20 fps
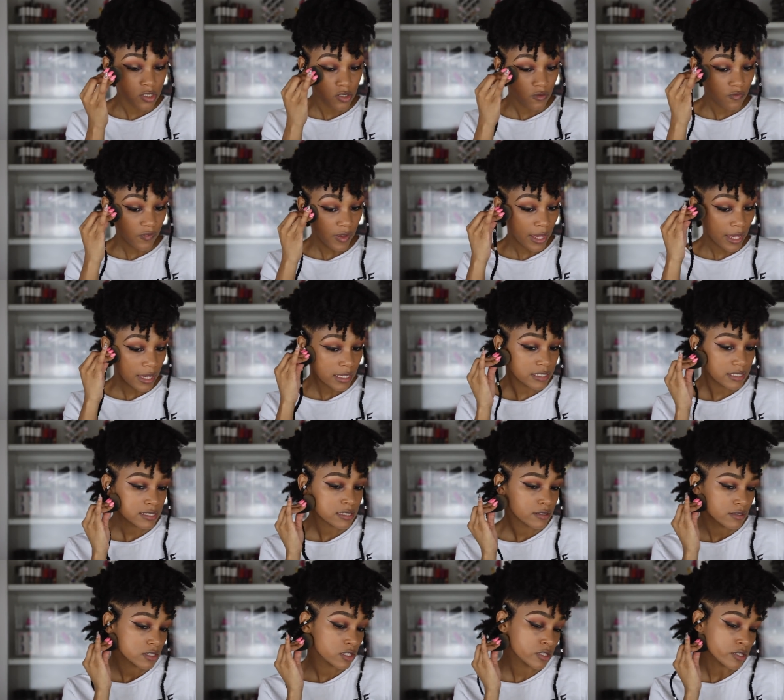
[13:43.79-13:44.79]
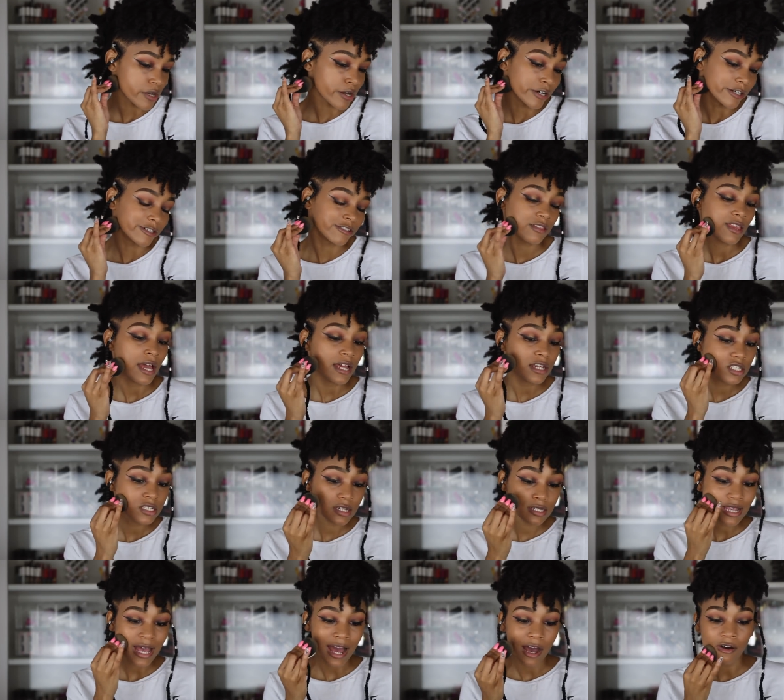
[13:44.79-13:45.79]
Too Faced. So that's
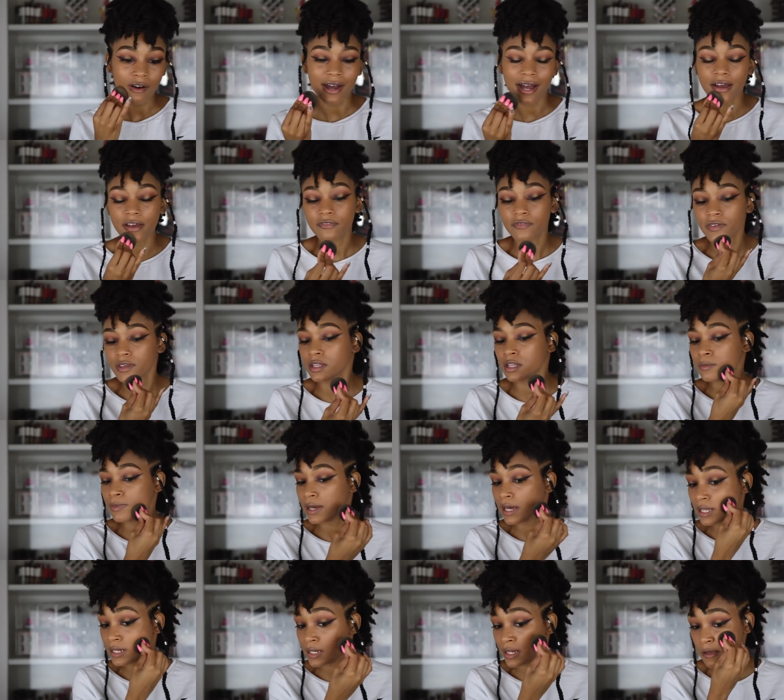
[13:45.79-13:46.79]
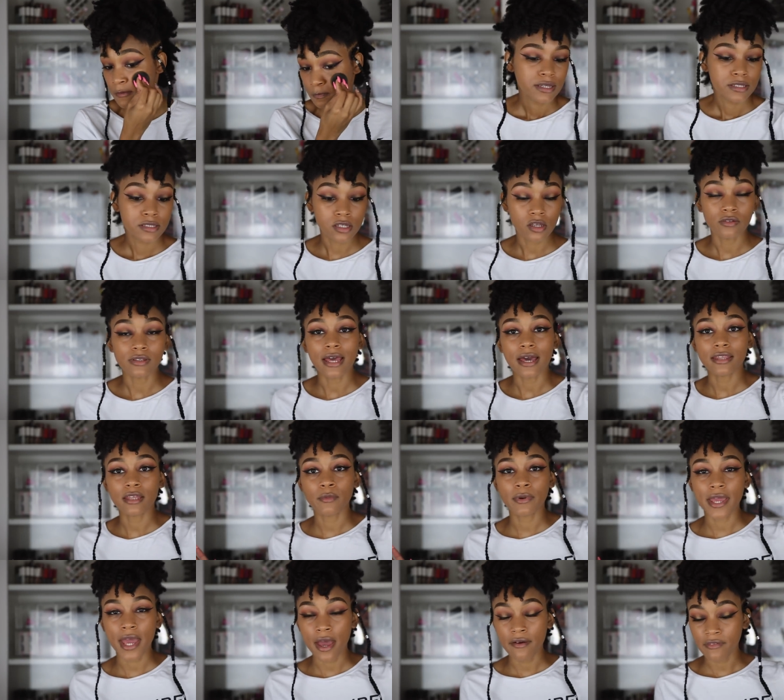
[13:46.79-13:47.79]
just how I feel about it. So now that
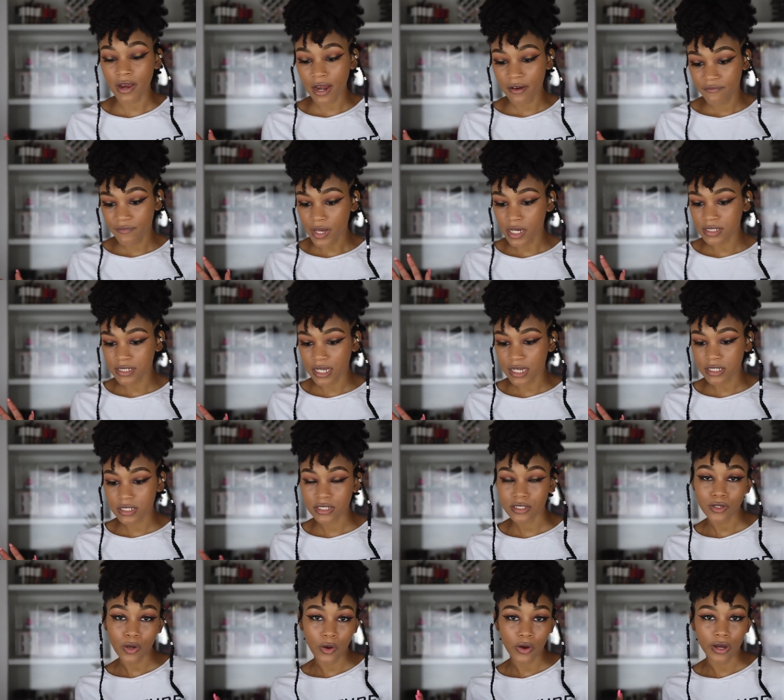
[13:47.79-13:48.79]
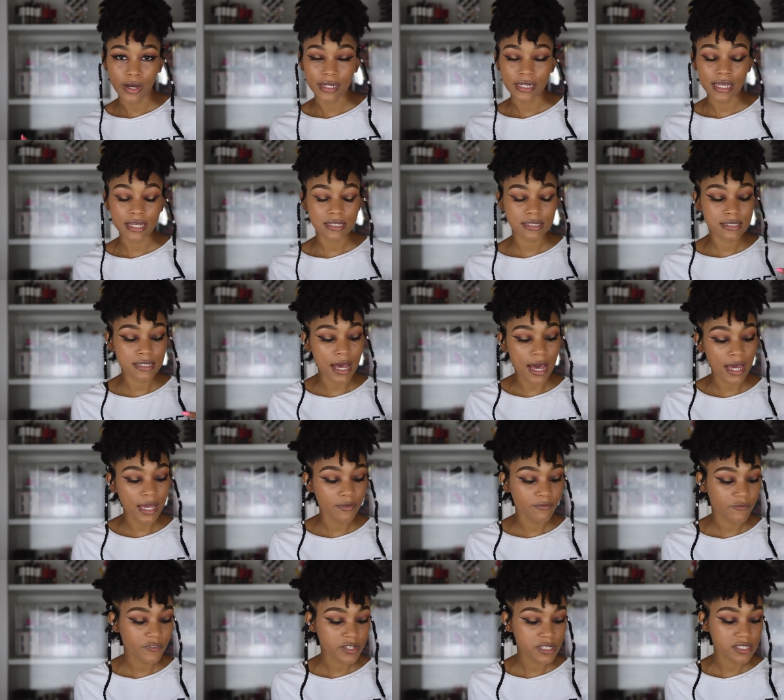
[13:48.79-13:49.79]
we have our foundation on, it's
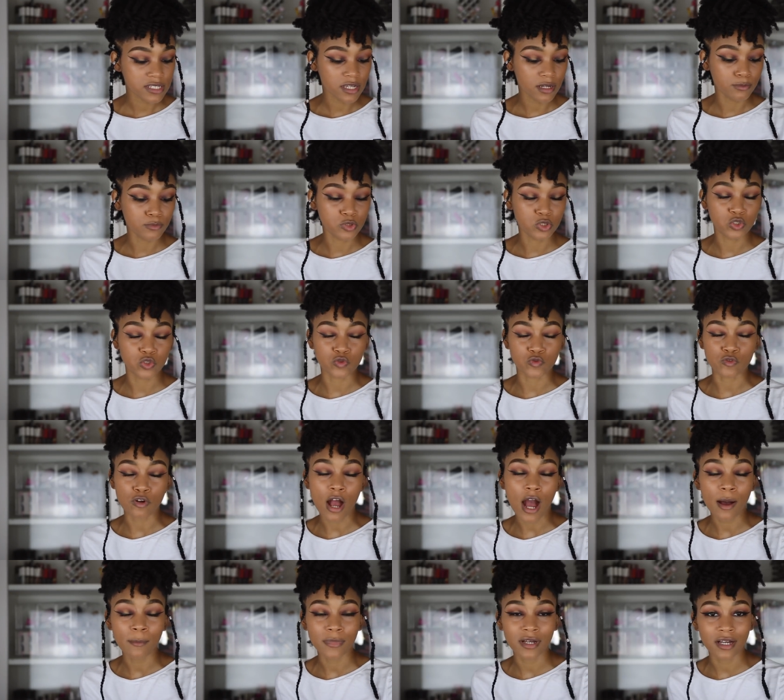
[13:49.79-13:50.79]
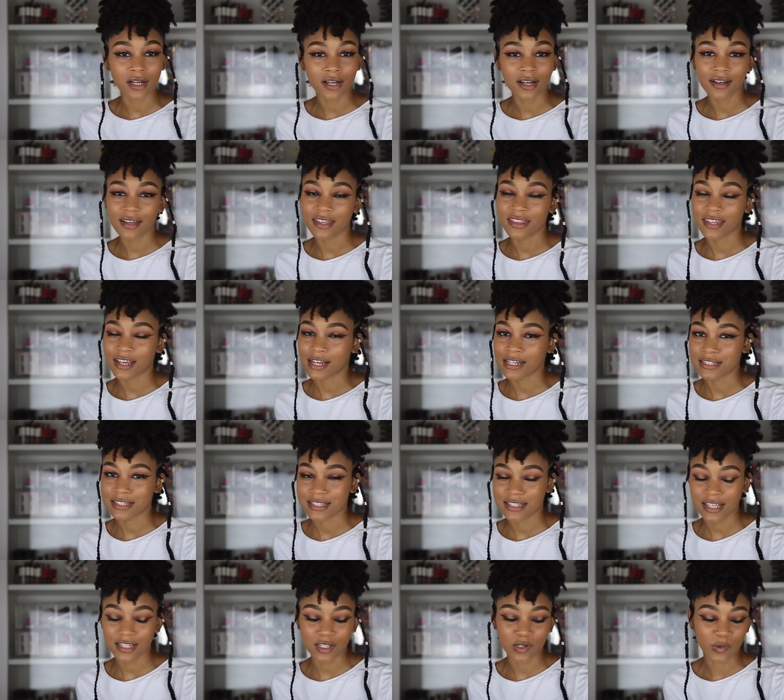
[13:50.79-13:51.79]
time for some drama in the
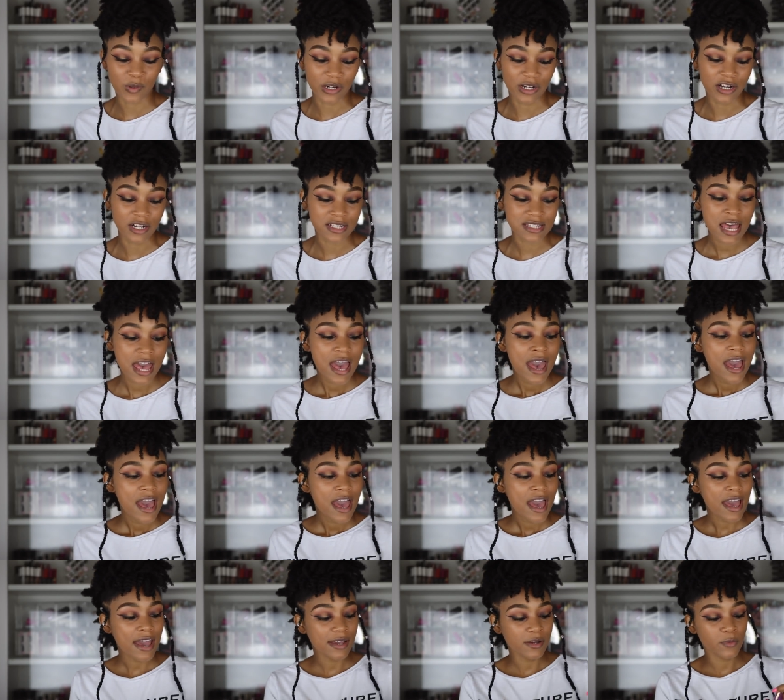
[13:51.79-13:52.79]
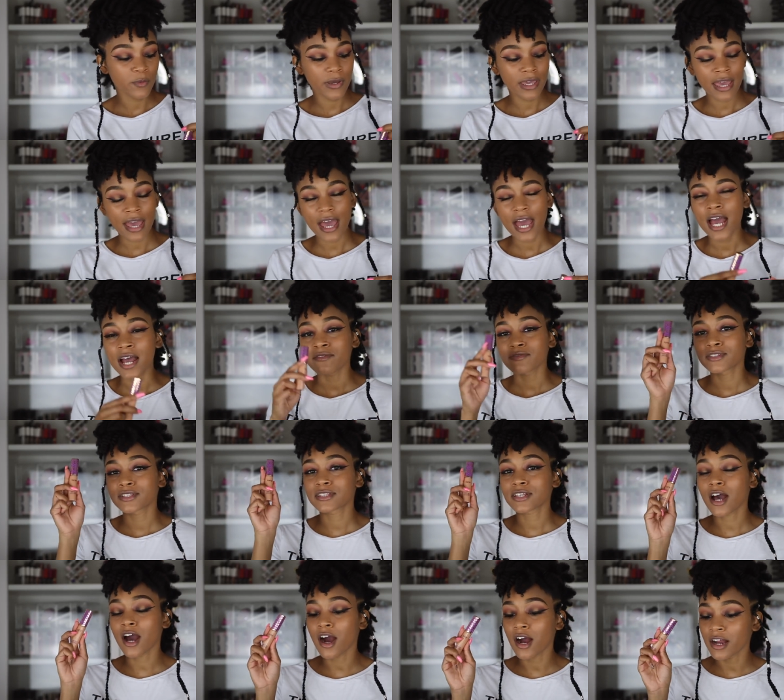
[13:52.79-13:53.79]
concealer world. And we have
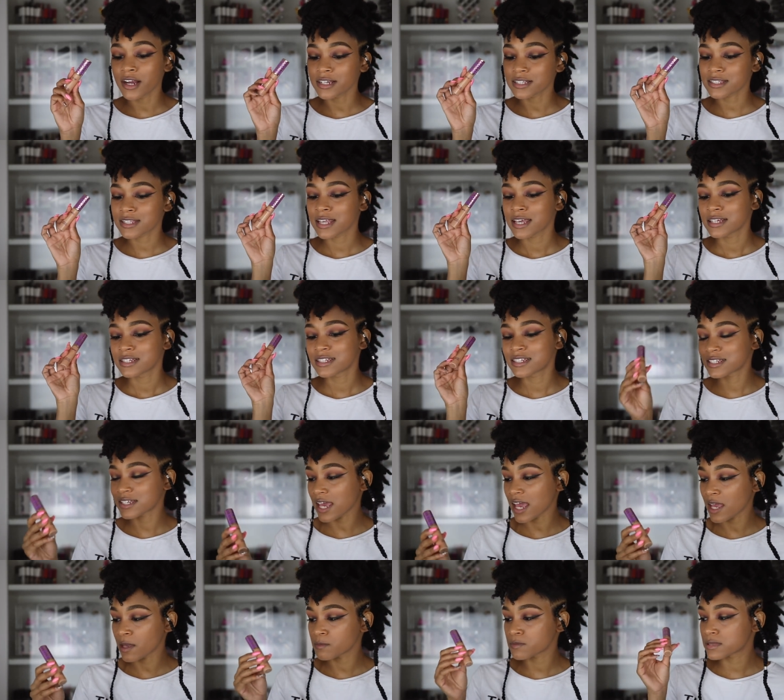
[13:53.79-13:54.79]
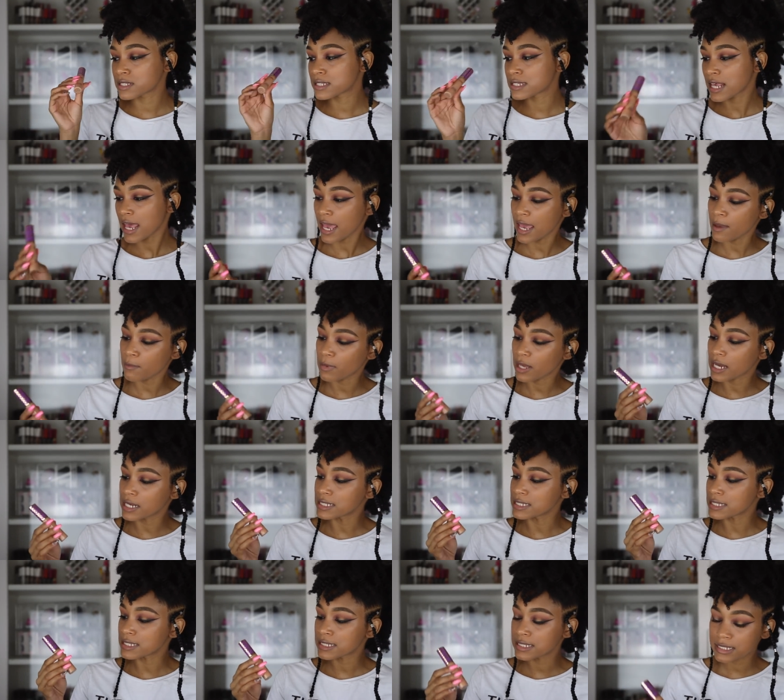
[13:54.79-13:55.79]
Tarte Shape Tape
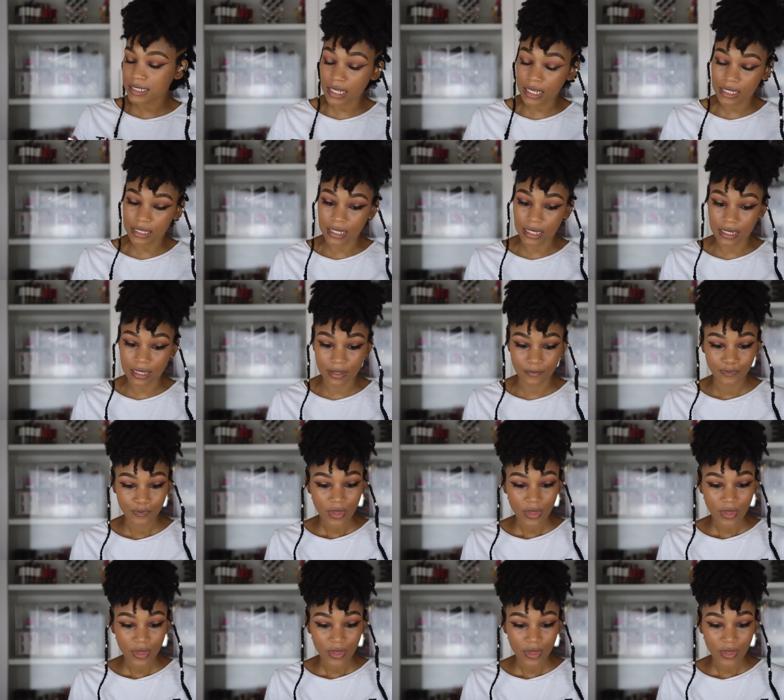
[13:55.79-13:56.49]
Concealer.